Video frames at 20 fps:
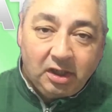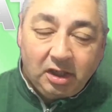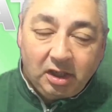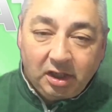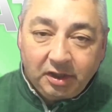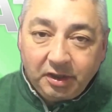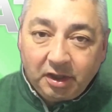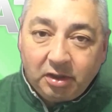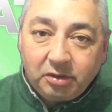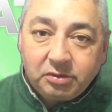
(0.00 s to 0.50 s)

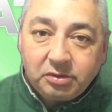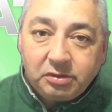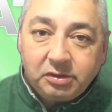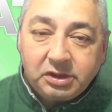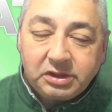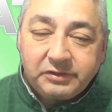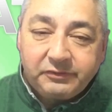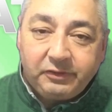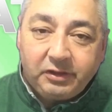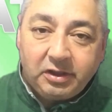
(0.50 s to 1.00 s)
and I'll go
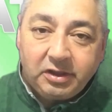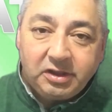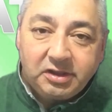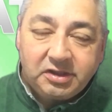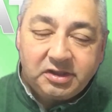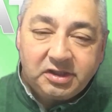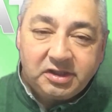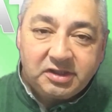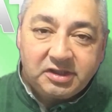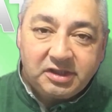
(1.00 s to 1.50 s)
as far as
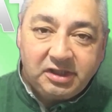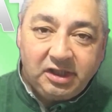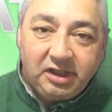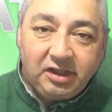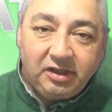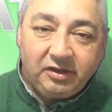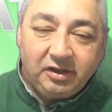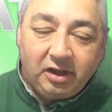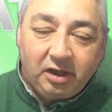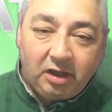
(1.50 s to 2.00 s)
to say that